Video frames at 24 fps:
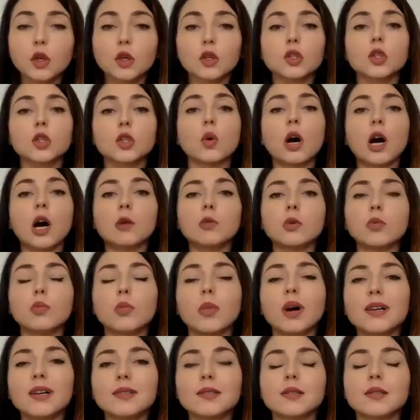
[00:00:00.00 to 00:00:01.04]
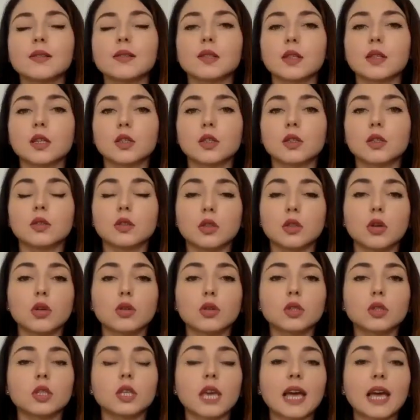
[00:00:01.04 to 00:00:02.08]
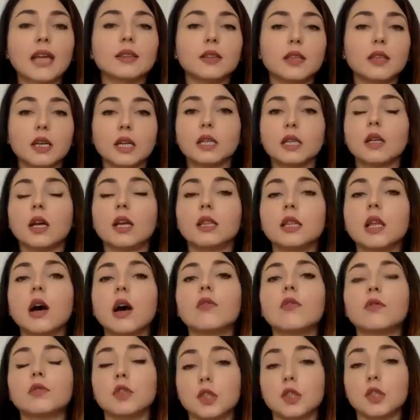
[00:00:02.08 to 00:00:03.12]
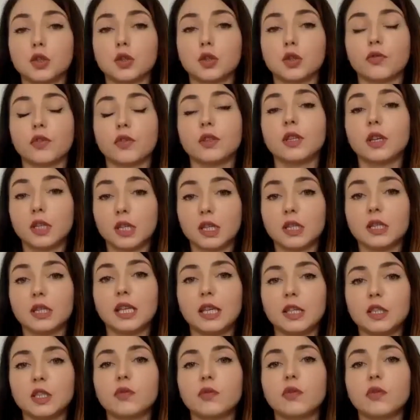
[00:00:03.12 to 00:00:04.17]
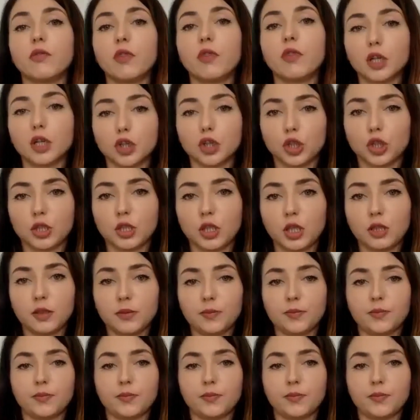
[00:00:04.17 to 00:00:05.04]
so our muscles not get enough dystrophin that it needs for functioning.